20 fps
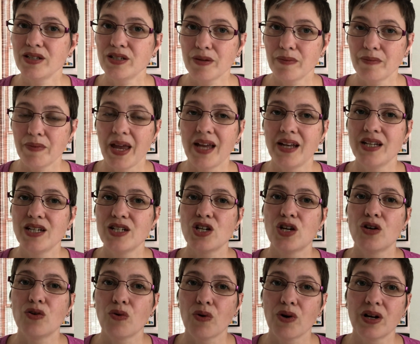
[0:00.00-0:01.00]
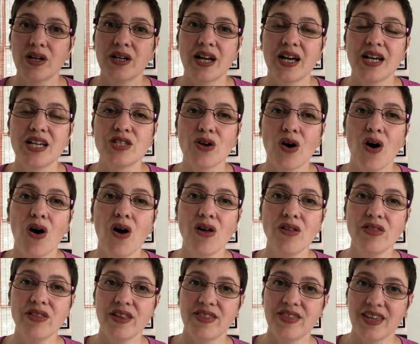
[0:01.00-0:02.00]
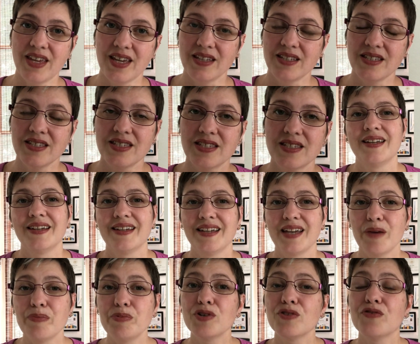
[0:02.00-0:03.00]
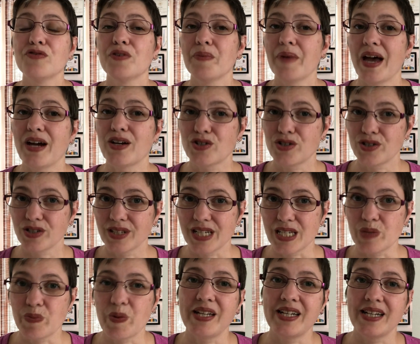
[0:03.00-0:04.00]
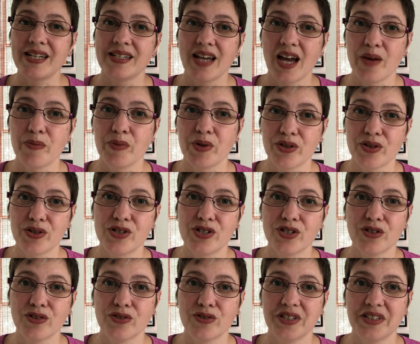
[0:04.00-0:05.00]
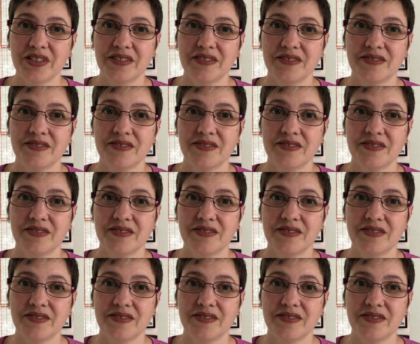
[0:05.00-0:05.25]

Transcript: to manage and organize all the things kept her from actually spending time with her children.